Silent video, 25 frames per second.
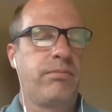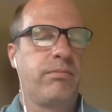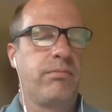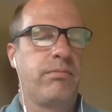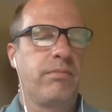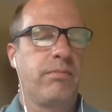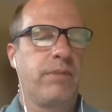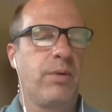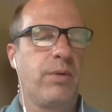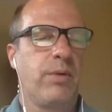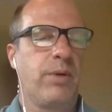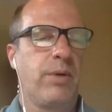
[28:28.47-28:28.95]

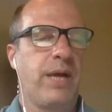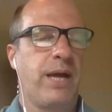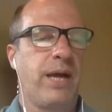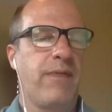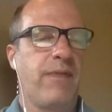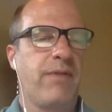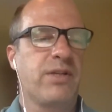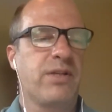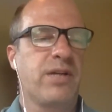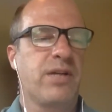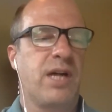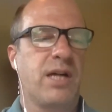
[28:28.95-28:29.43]
we
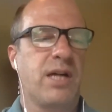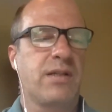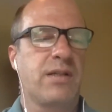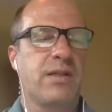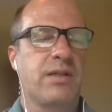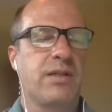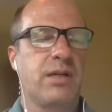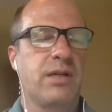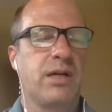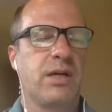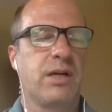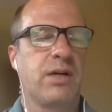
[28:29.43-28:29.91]
haven't talked
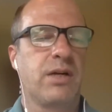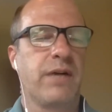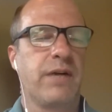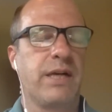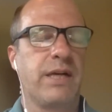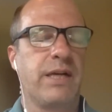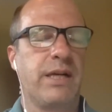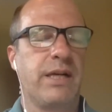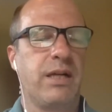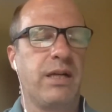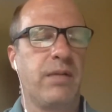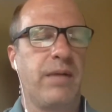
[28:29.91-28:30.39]
a great
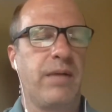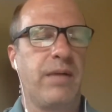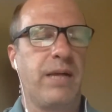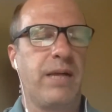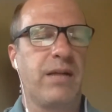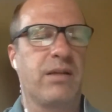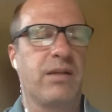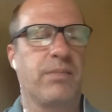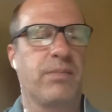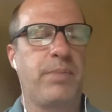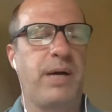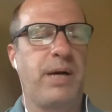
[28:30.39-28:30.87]
deal about
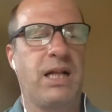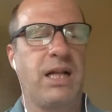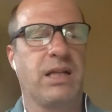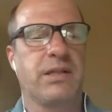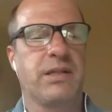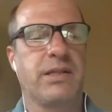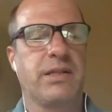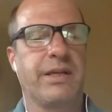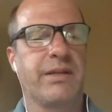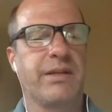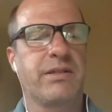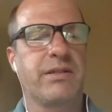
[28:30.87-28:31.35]
the
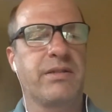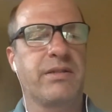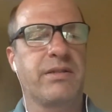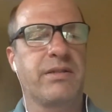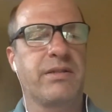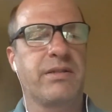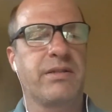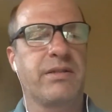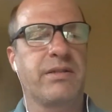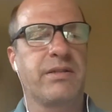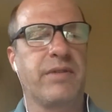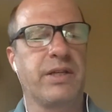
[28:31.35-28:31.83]
politics of
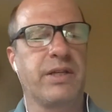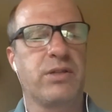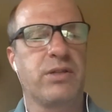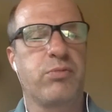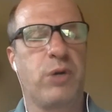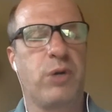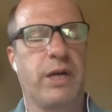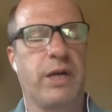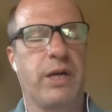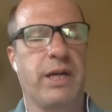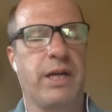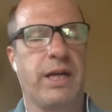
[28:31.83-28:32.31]
this one,
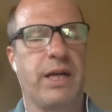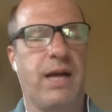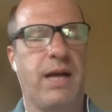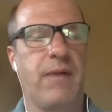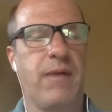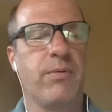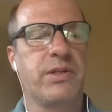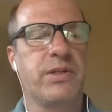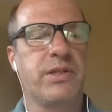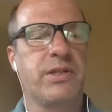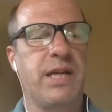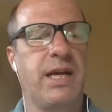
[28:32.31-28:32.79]
and I would
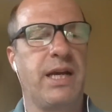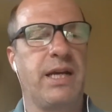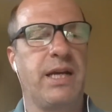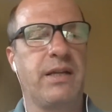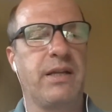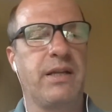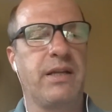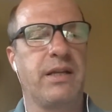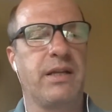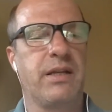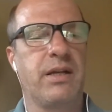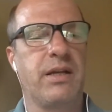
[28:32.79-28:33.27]
say
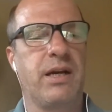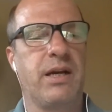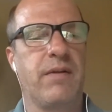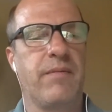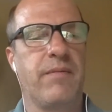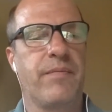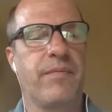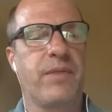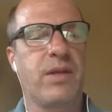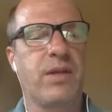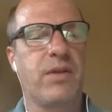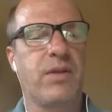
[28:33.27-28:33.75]
that
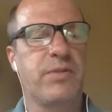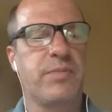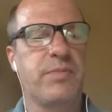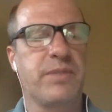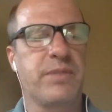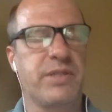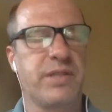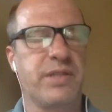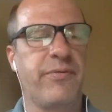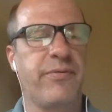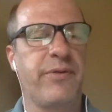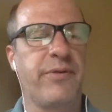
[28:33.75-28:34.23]

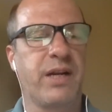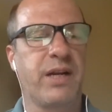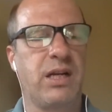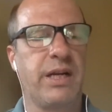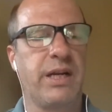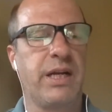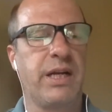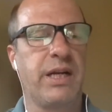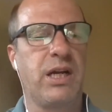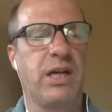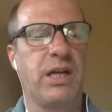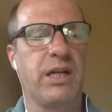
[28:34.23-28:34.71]
specifically
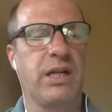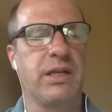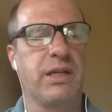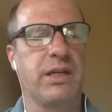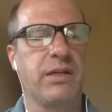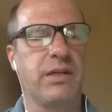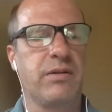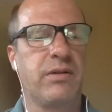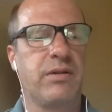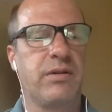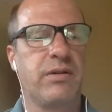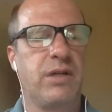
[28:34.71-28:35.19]
on
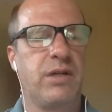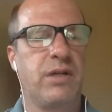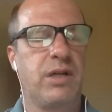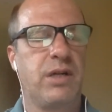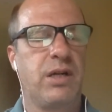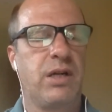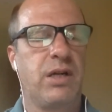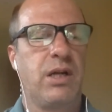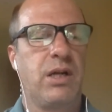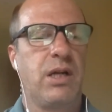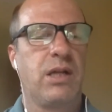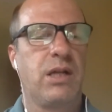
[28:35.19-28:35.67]
the
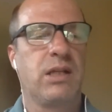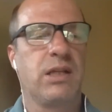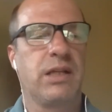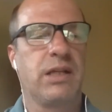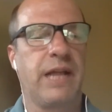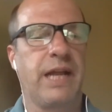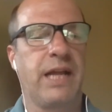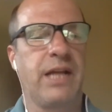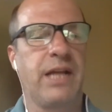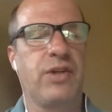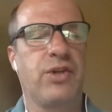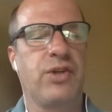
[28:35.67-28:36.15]

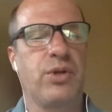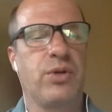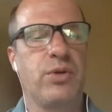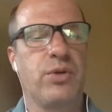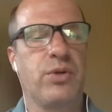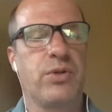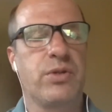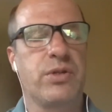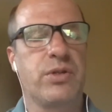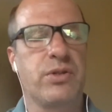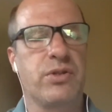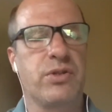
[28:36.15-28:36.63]
land
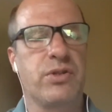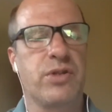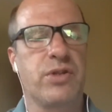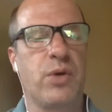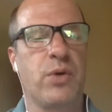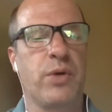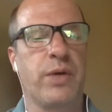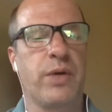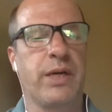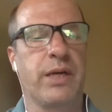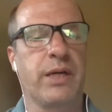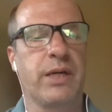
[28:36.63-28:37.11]
use and
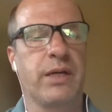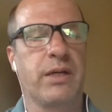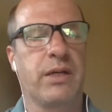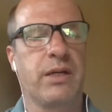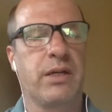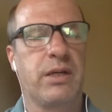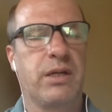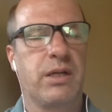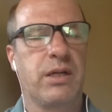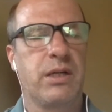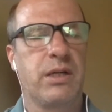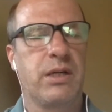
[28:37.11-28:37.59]
zoning
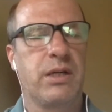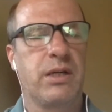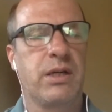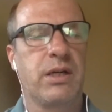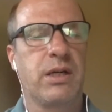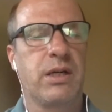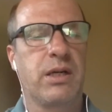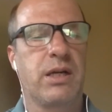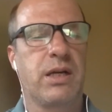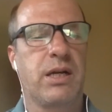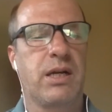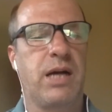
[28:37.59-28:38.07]

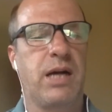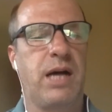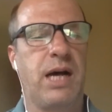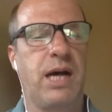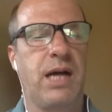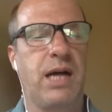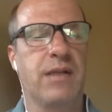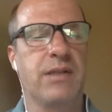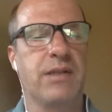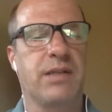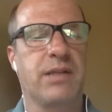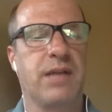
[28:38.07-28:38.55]

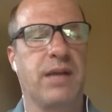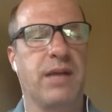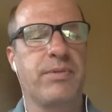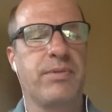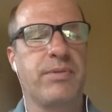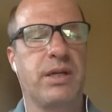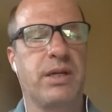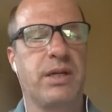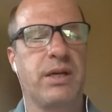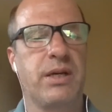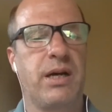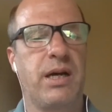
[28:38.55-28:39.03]
concept,
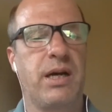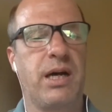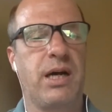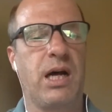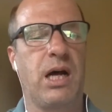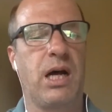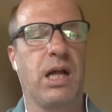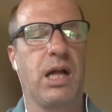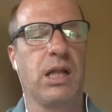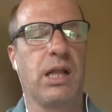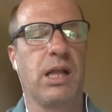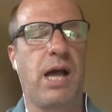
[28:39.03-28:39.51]
a
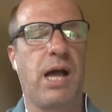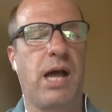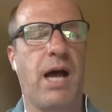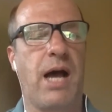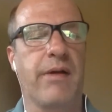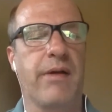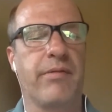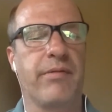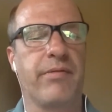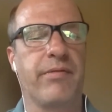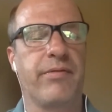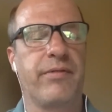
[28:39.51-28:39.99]
lot
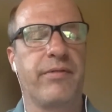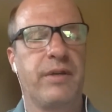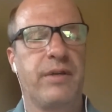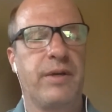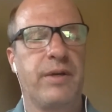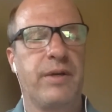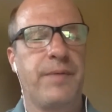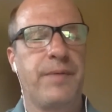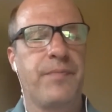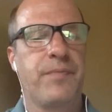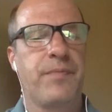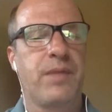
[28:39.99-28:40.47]
of
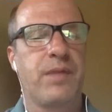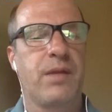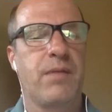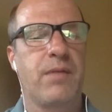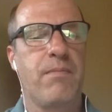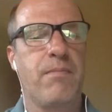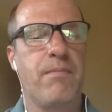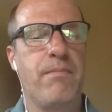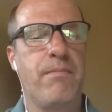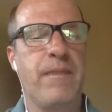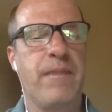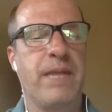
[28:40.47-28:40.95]

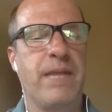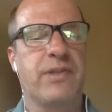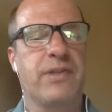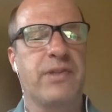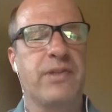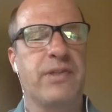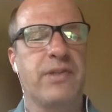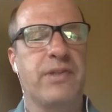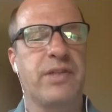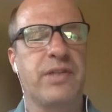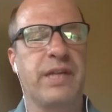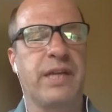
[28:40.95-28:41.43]

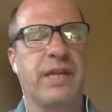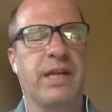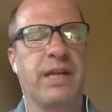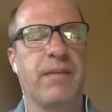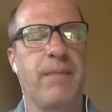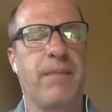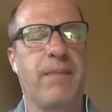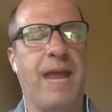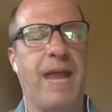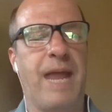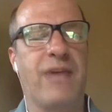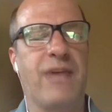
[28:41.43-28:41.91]
mixing and
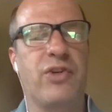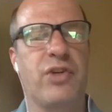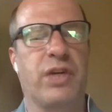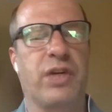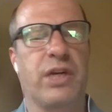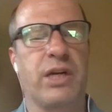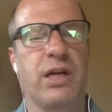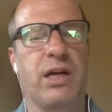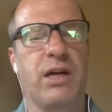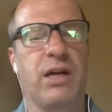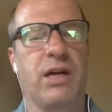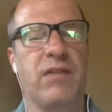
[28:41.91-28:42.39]

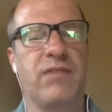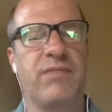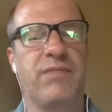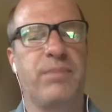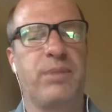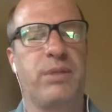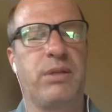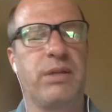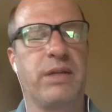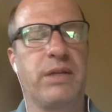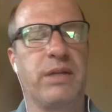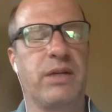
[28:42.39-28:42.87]
matching of
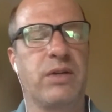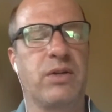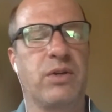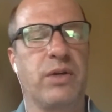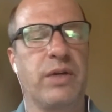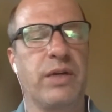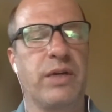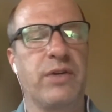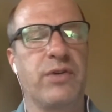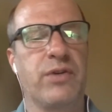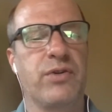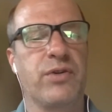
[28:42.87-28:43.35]
political
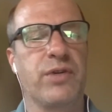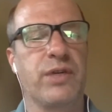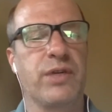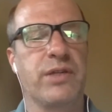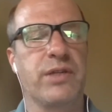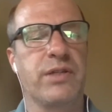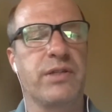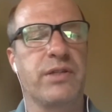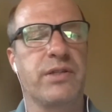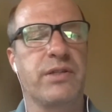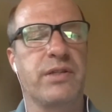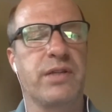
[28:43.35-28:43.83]

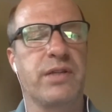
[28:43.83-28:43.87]
interests.